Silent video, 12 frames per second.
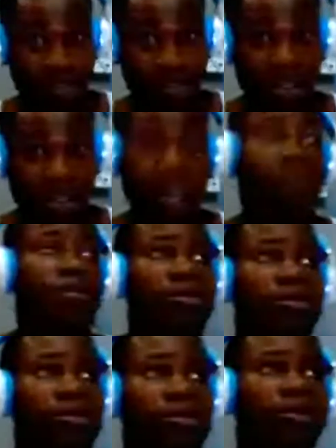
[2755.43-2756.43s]
So
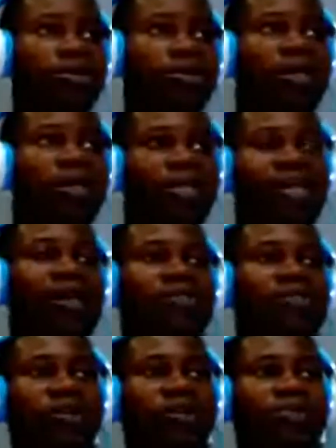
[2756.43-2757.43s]
that's how it's gonna be.
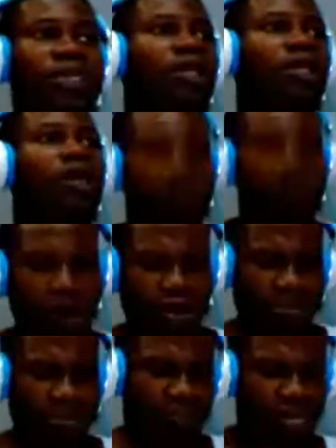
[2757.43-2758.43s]
So
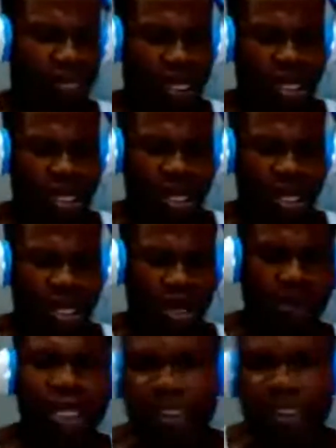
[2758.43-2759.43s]
what they do
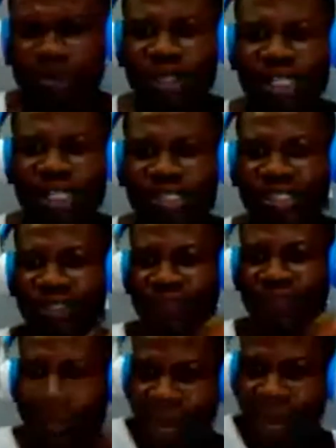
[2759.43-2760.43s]
is they mine for
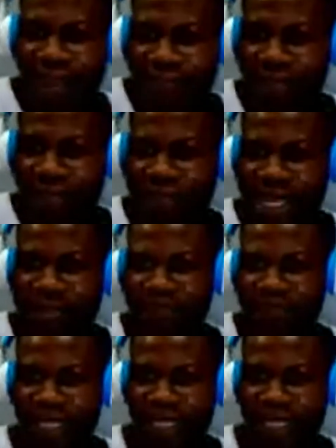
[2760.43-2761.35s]
me. They take out